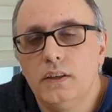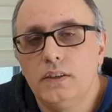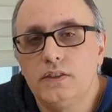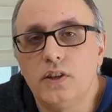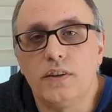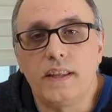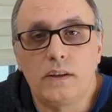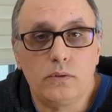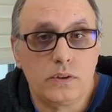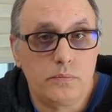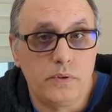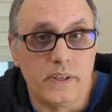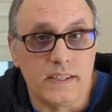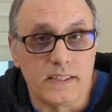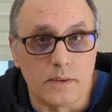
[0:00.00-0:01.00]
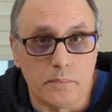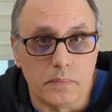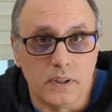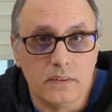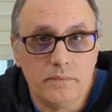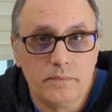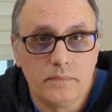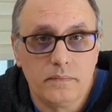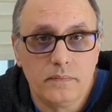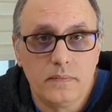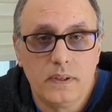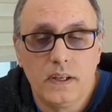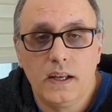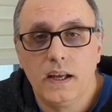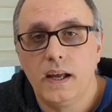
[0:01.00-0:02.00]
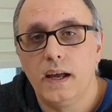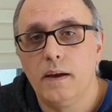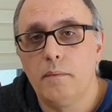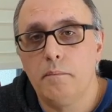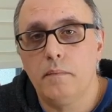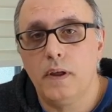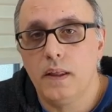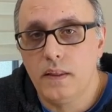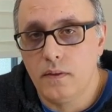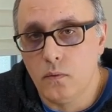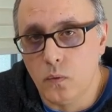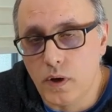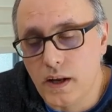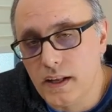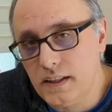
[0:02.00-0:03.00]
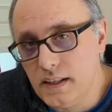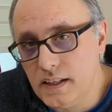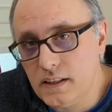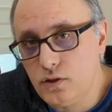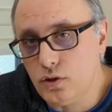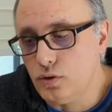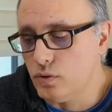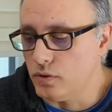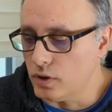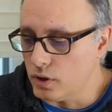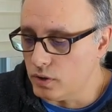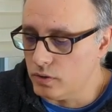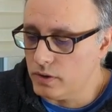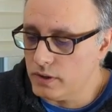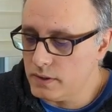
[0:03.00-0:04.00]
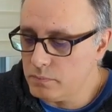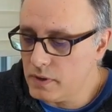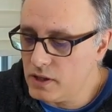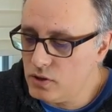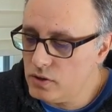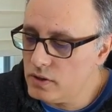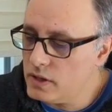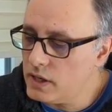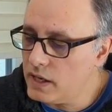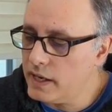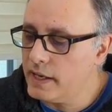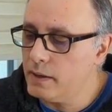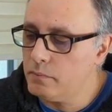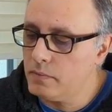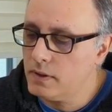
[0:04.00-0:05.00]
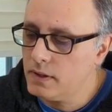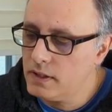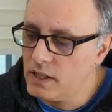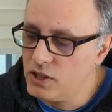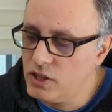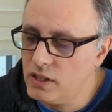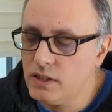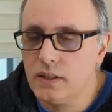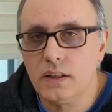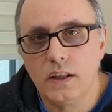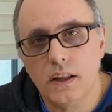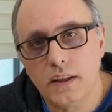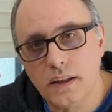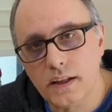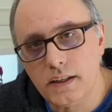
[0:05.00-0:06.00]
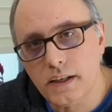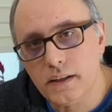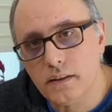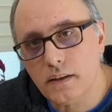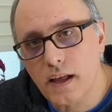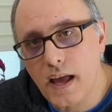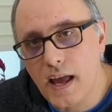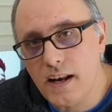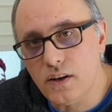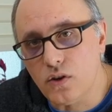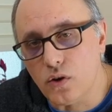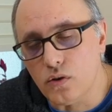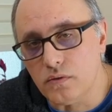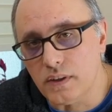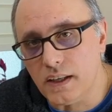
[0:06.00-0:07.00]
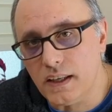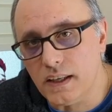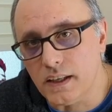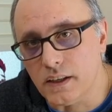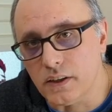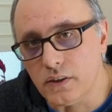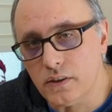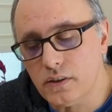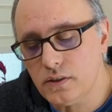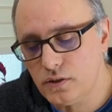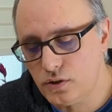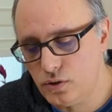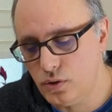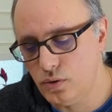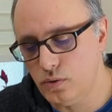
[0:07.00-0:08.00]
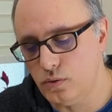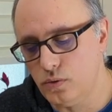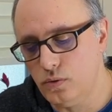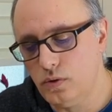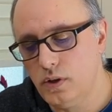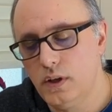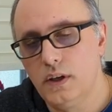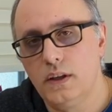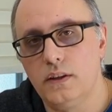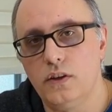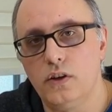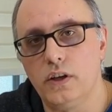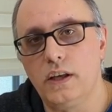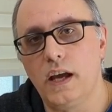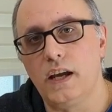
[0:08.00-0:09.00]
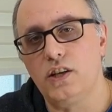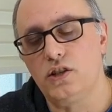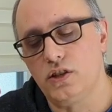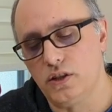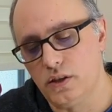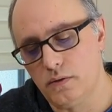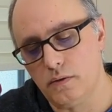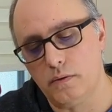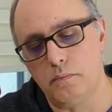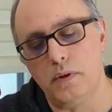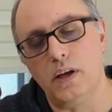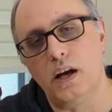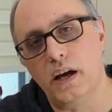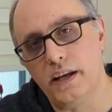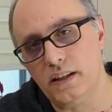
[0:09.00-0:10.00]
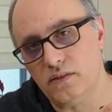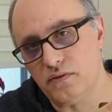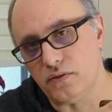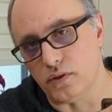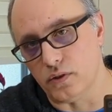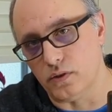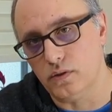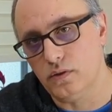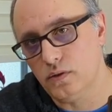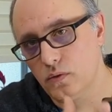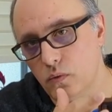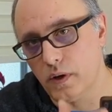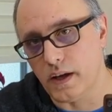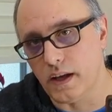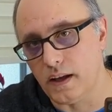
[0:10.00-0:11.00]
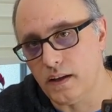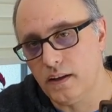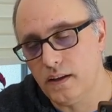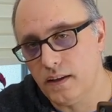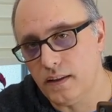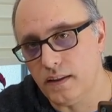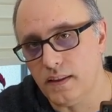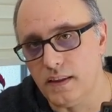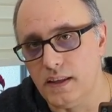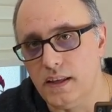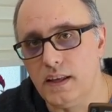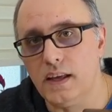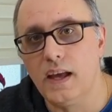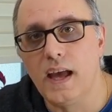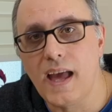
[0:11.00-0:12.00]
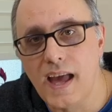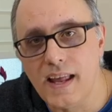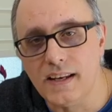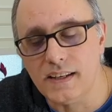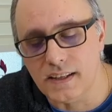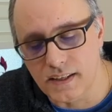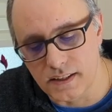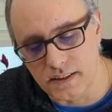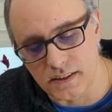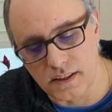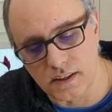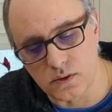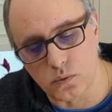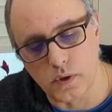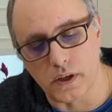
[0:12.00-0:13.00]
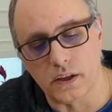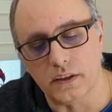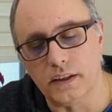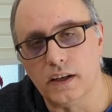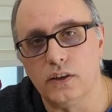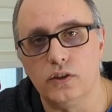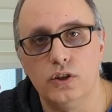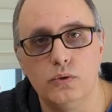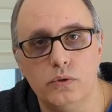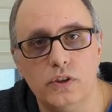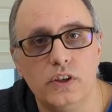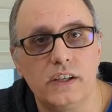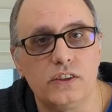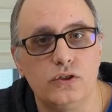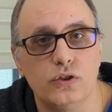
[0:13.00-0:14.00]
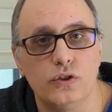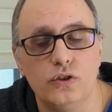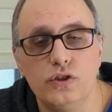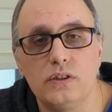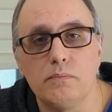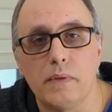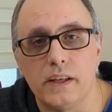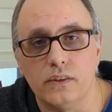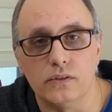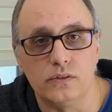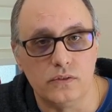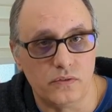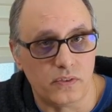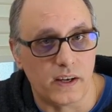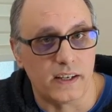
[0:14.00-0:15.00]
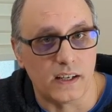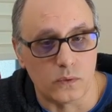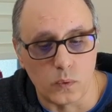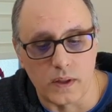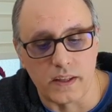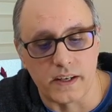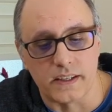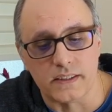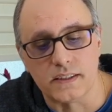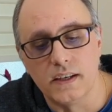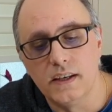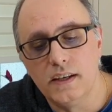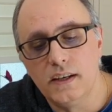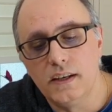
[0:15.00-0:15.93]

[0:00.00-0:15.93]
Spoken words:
So that was pretty simple. What I needed to do though is make sure that I am touching that little N over here to the location behind the phone where the N is as well. Now you would look at your user manual to find out where that is.